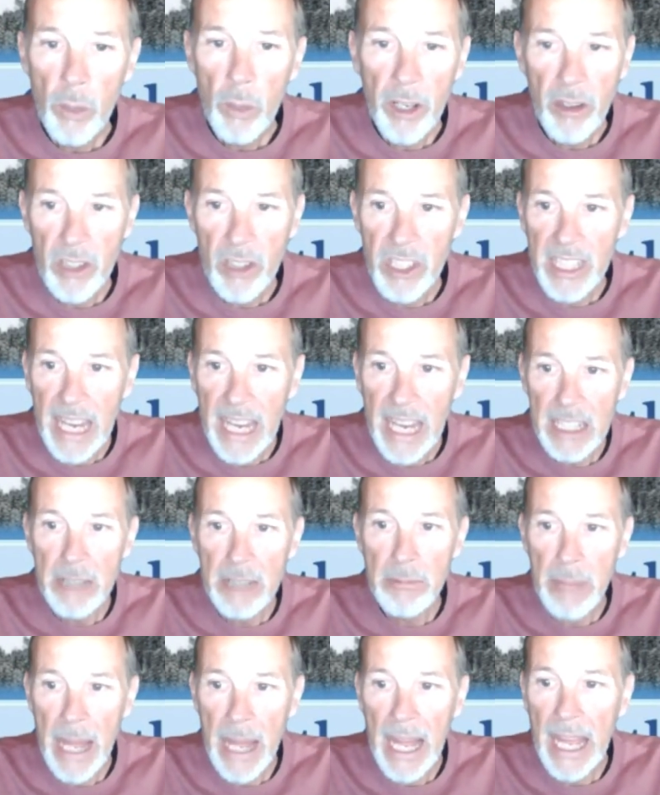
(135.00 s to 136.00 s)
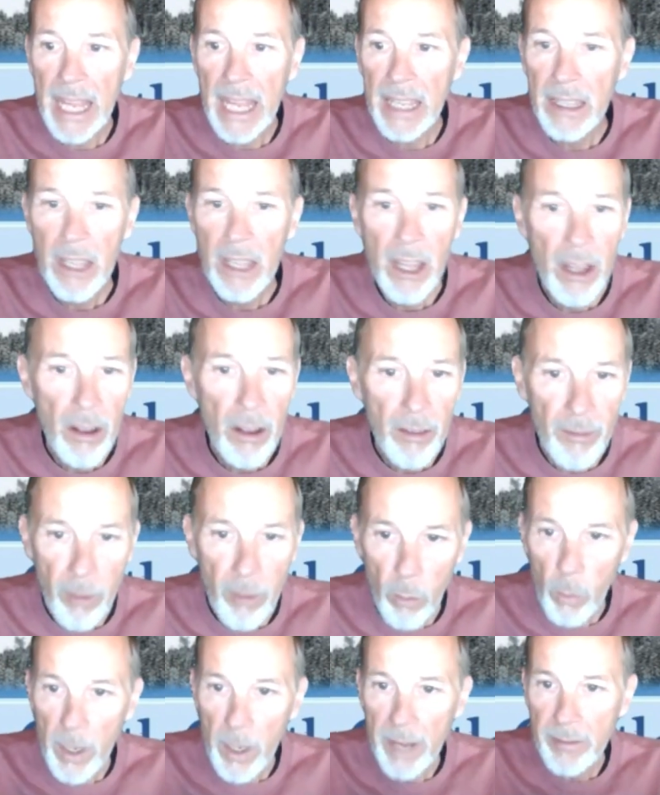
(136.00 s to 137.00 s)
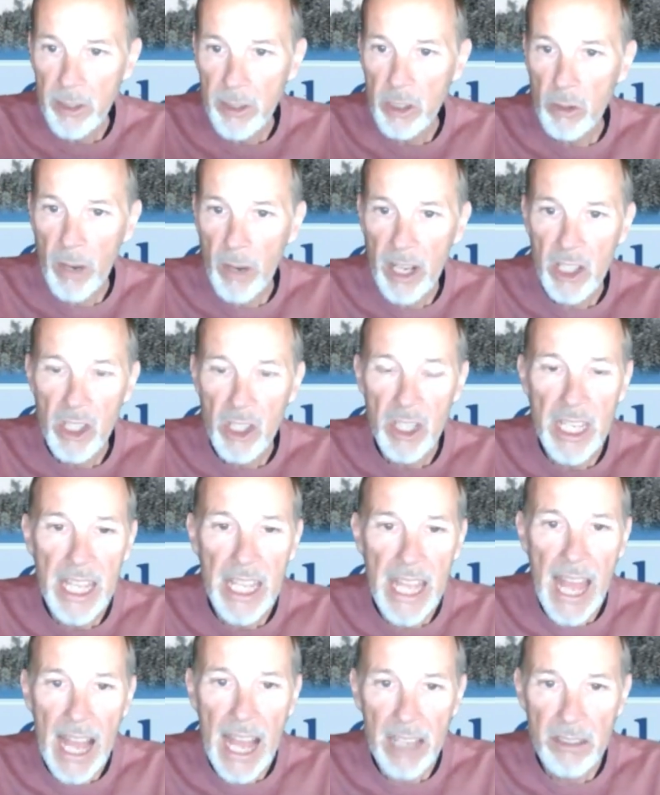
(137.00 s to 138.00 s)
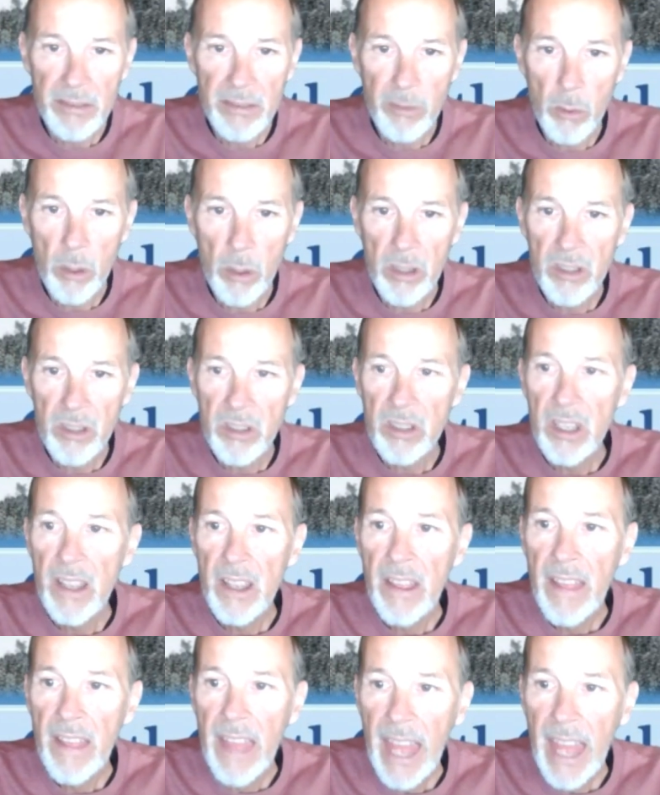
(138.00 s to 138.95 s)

We are standing by for whatever direction he has for us.